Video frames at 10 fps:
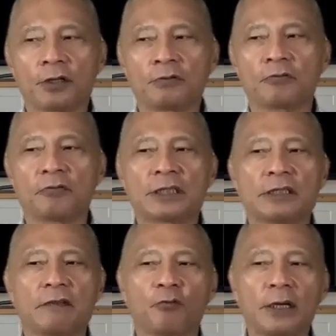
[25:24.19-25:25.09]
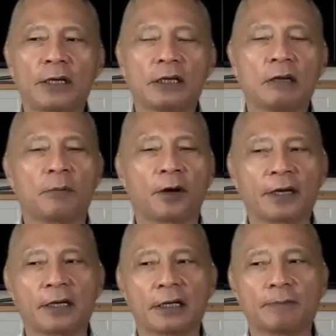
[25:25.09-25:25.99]
you will receive weekly
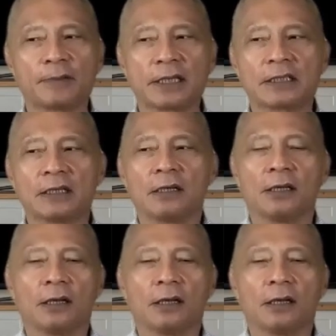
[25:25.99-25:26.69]
market updates,